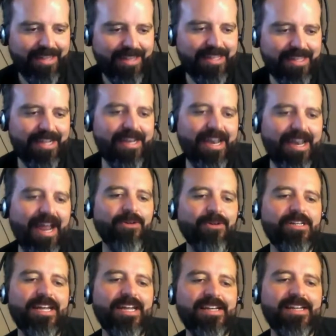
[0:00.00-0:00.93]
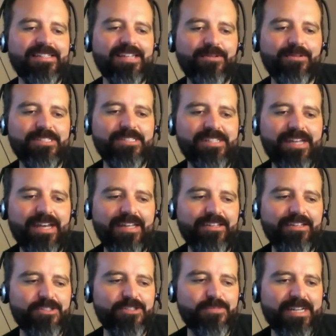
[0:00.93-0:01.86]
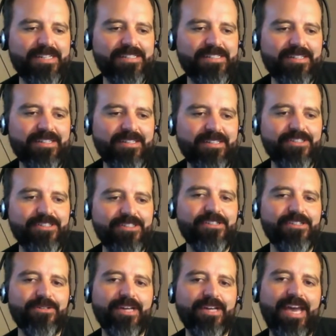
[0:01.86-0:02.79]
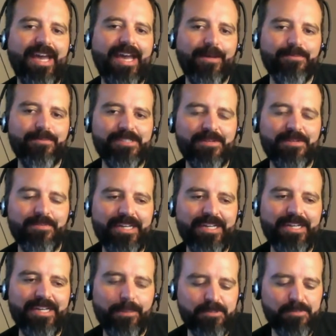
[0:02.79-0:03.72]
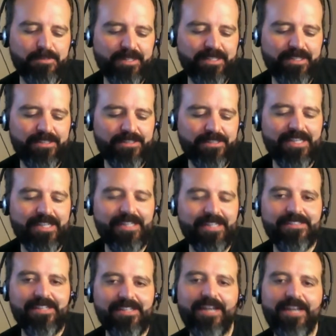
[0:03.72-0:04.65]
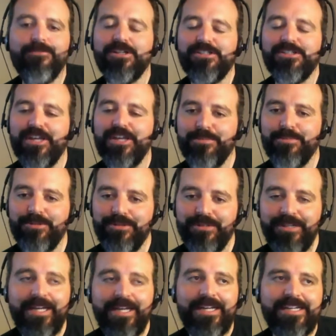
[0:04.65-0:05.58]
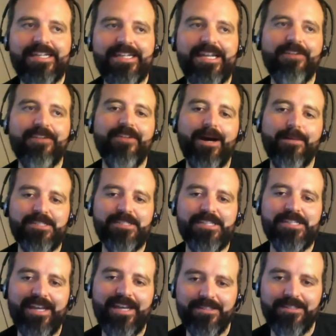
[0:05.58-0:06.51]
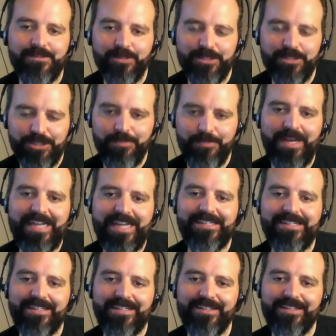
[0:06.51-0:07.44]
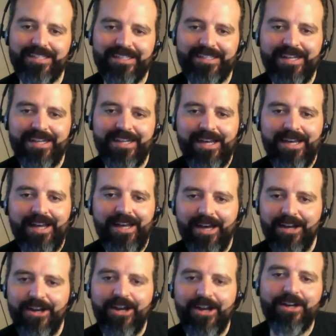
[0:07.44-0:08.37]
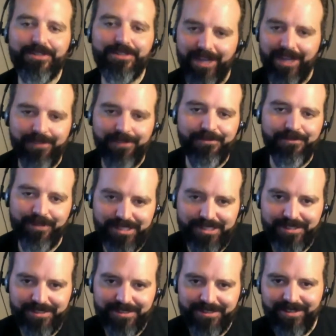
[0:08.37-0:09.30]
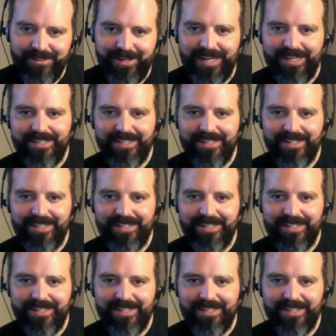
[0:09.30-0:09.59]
then nowadays, I would say there's still camps and meetups, but there's things like, for example, DevOps days, which are basically an unconference, right?